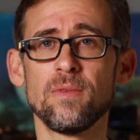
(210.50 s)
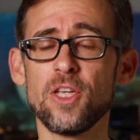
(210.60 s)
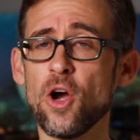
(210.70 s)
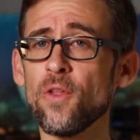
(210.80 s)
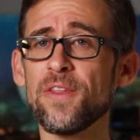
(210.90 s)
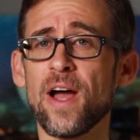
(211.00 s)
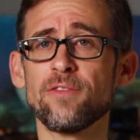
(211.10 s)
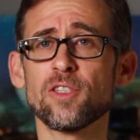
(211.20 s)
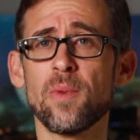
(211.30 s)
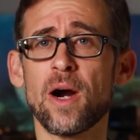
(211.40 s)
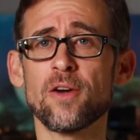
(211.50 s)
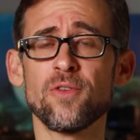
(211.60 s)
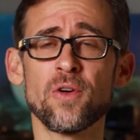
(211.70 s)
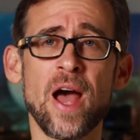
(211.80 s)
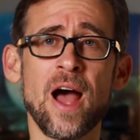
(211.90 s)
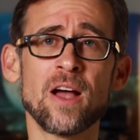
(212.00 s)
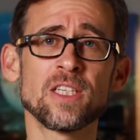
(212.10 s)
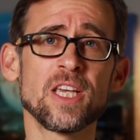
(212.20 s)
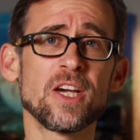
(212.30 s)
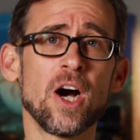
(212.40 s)
The HotDive smartphone
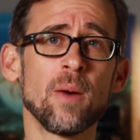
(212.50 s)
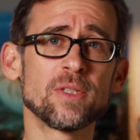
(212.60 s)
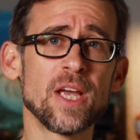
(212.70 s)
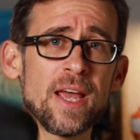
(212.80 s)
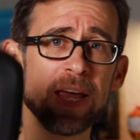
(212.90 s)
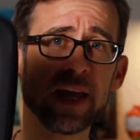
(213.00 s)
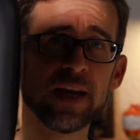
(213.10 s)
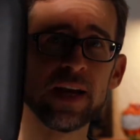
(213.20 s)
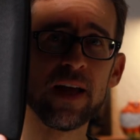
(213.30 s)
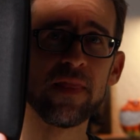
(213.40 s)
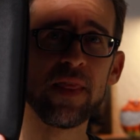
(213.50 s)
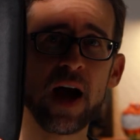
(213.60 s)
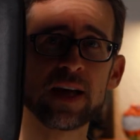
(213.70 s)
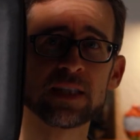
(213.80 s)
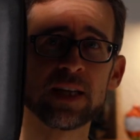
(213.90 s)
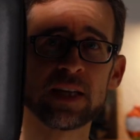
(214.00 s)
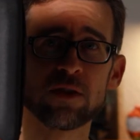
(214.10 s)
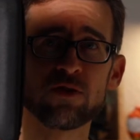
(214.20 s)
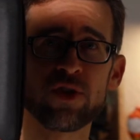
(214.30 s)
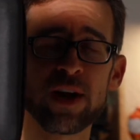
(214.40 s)
housing comes in a nice little
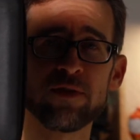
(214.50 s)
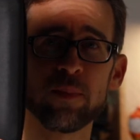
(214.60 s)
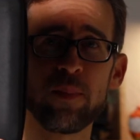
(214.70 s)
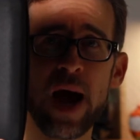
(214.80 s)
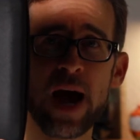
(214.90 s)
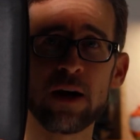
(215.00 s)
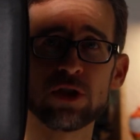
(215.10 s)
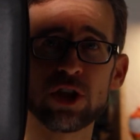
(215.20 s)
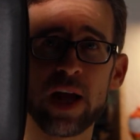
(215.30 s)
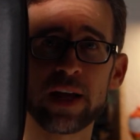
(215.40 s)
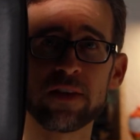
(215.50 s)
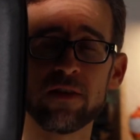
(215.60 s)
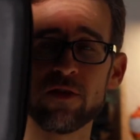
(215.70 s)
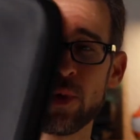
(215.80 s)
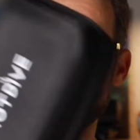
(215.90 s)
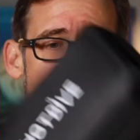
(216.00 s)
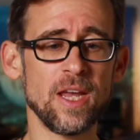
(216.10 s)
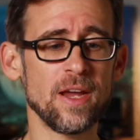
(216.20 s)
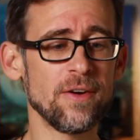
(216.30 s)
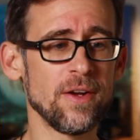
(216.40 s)
travel pouch like this one
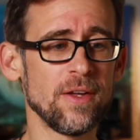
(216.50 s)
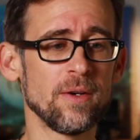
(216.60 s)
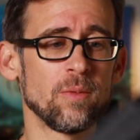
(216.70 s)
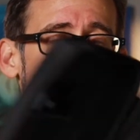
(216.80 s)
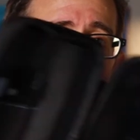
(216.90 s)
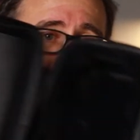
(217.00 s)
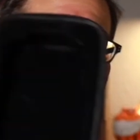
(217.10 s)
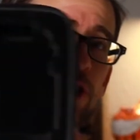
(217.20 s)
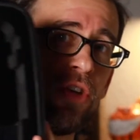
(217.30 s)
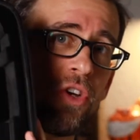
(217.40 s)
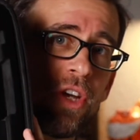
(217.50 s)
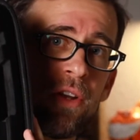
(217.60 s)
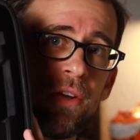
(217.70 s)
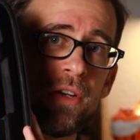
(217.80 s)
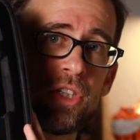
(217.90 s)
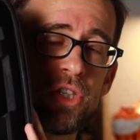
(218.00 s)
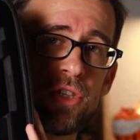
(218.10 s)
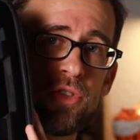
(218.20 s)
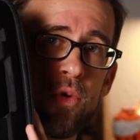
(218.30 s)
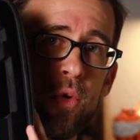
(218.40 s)
here, which you can
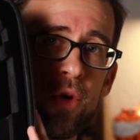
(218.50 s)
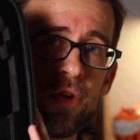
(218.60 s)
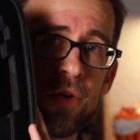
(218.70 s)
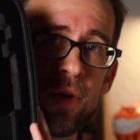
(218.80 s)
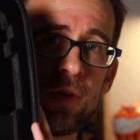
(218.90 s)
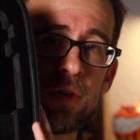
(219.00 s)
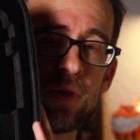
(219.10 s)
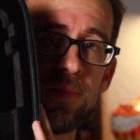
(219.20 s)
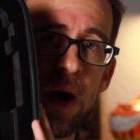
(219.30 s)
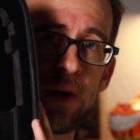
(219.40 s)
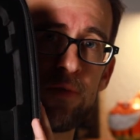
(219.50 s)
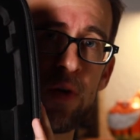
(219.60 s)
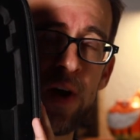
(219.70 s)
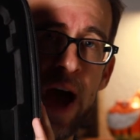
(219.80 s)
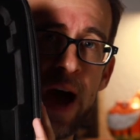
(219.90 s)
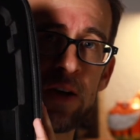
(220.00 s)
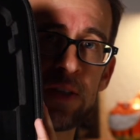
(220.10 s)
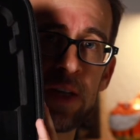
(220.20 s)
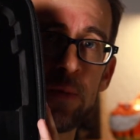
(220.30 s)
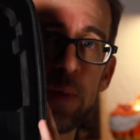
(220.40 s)
just store your smartphone housing